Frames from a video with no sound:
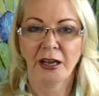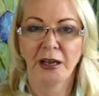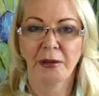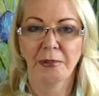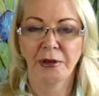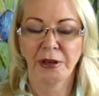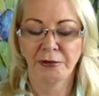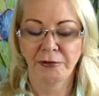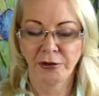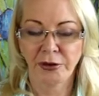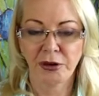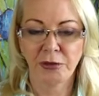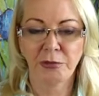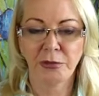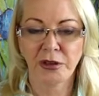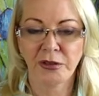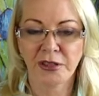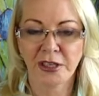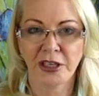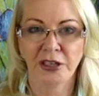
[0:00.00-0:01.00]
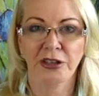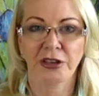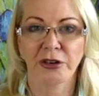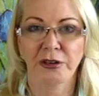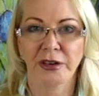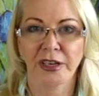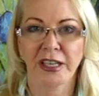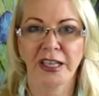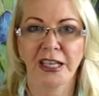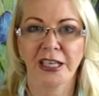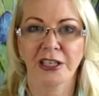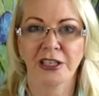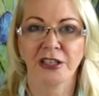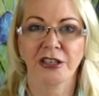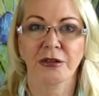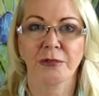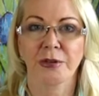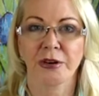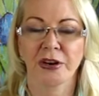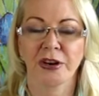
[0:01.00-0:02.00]
uh, before it moves into your
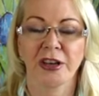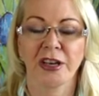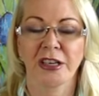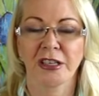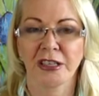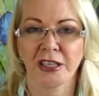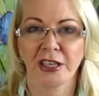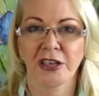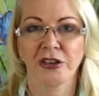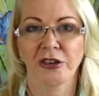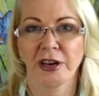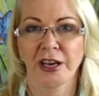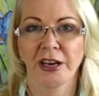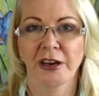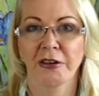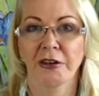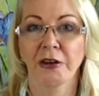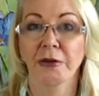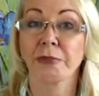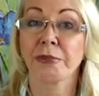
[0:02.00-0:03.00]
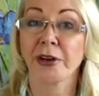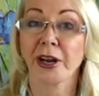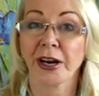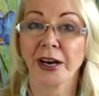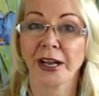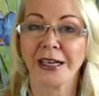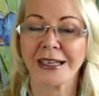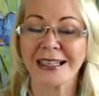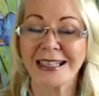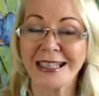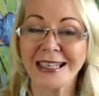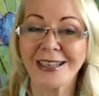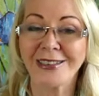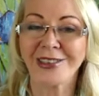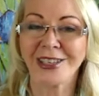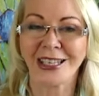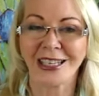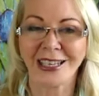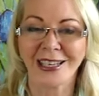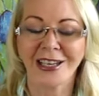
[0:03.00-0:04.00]
relationship area, it's in your area of
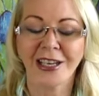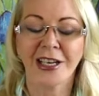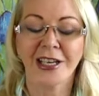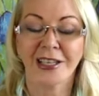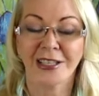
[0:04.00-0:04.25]
productivity.